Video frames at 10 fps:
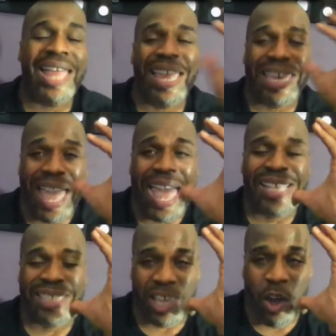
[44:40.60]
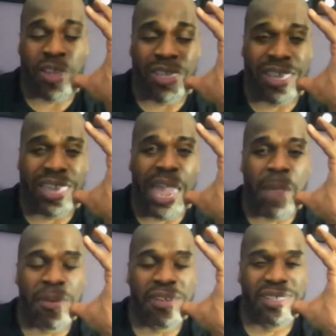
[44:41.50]
guys like on good
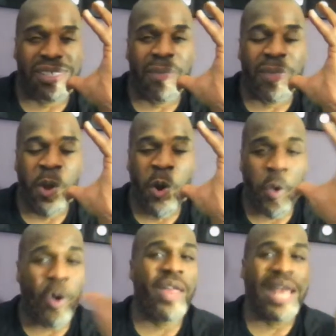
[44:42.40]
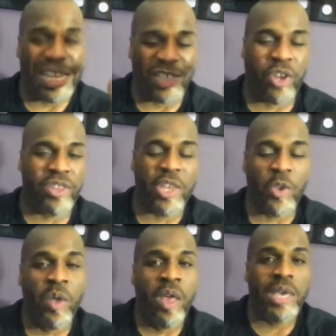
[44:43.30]
cameras who are like instructing
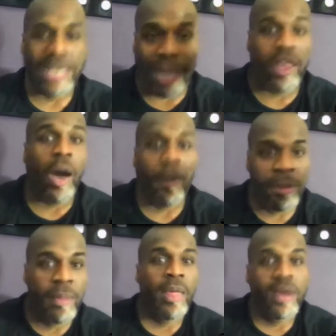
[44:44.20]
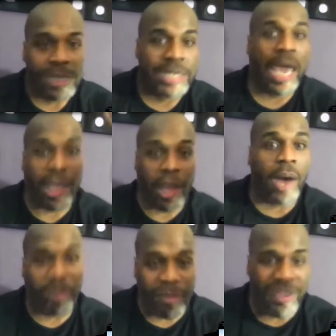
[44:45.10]
you, get up. Get
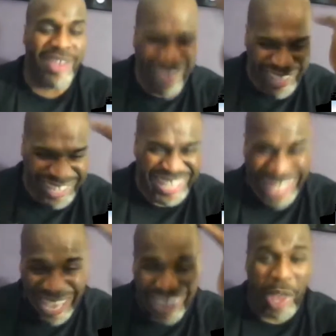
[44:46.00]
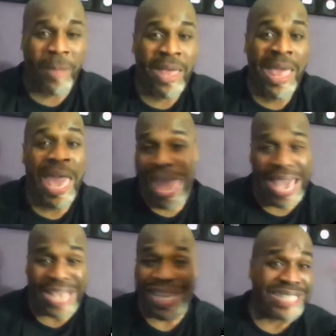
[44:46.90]
up, get up,
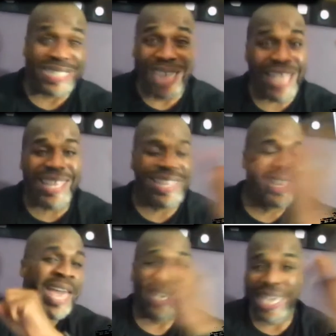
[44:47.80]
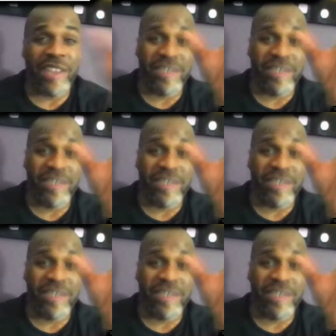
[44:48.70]
get excited, get on